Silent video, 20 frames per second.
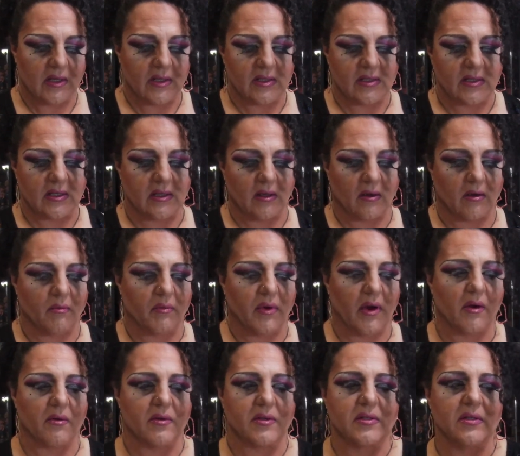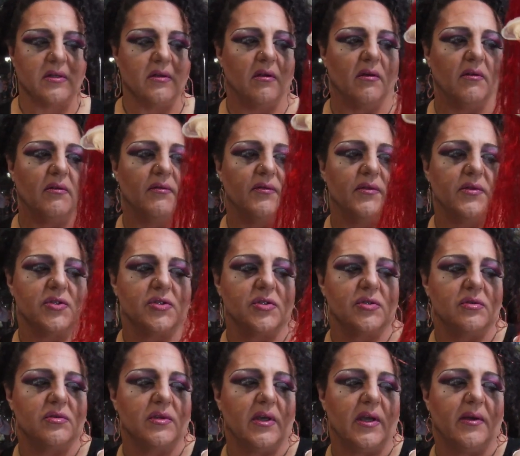you can see the comparison of the
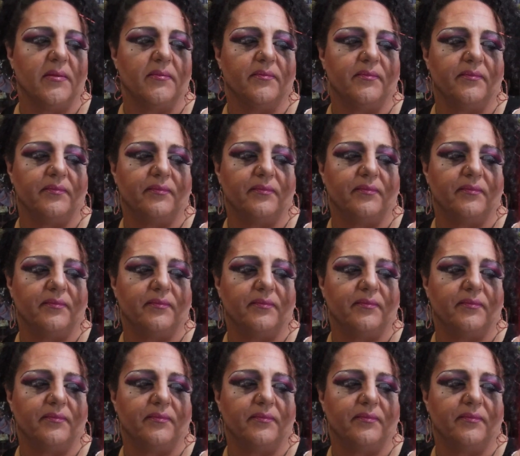shoe there.